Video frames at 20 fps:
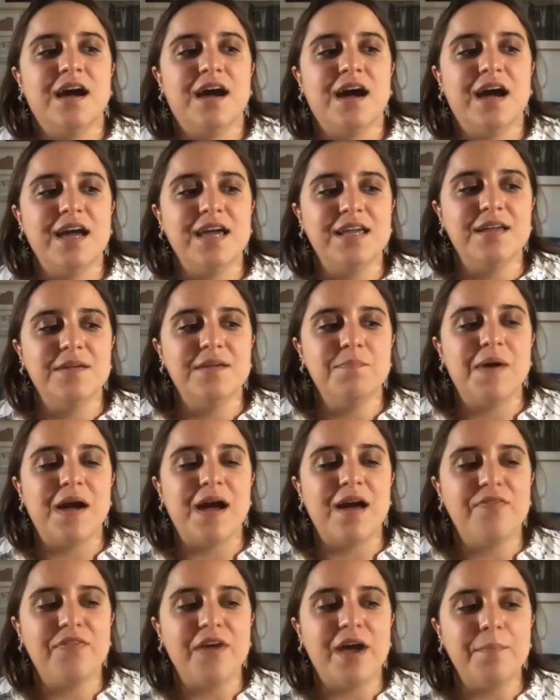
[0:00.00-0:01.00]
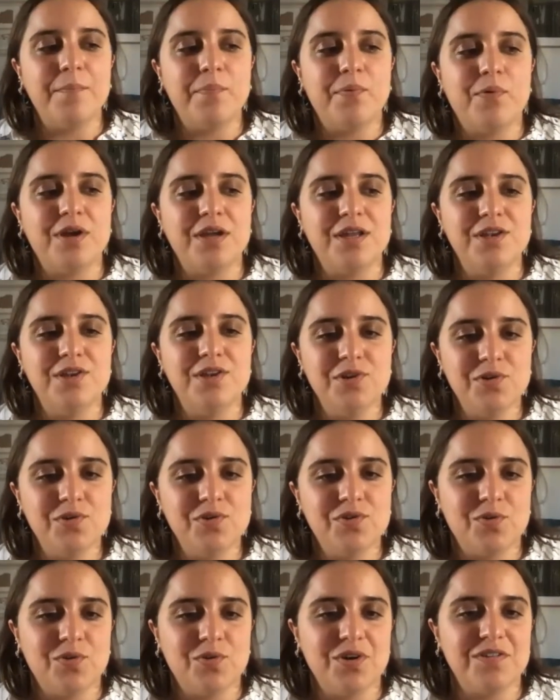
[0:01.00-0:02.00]
I at that point knew
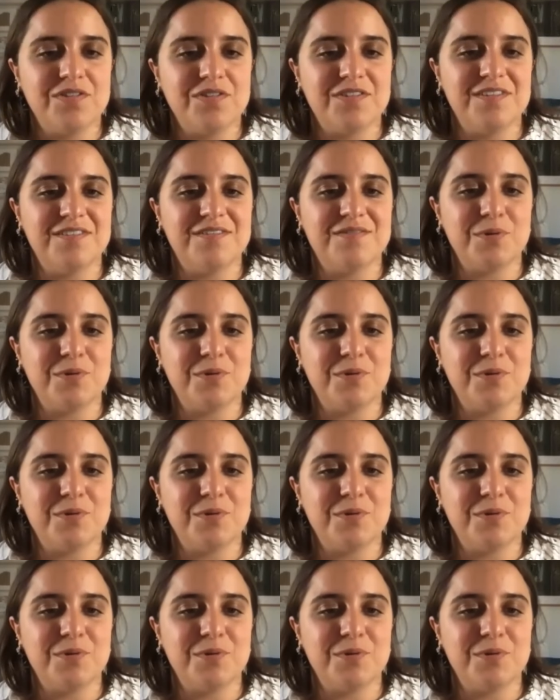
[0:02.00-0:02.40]
Doris's